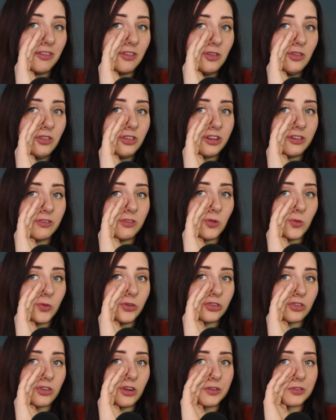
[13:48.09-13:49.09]
you're using it for
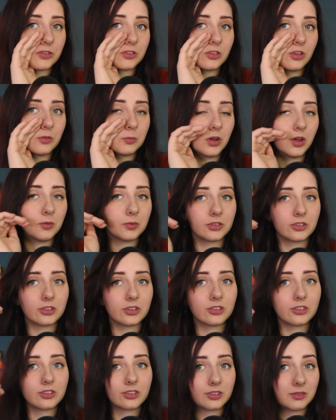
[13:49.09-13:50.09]
witchcraft
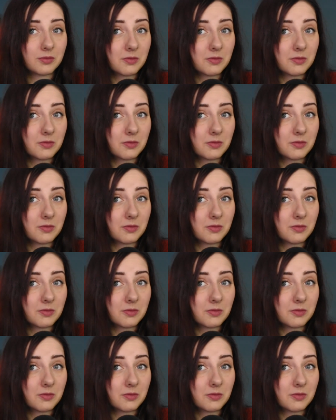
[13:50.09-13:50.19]
purposes,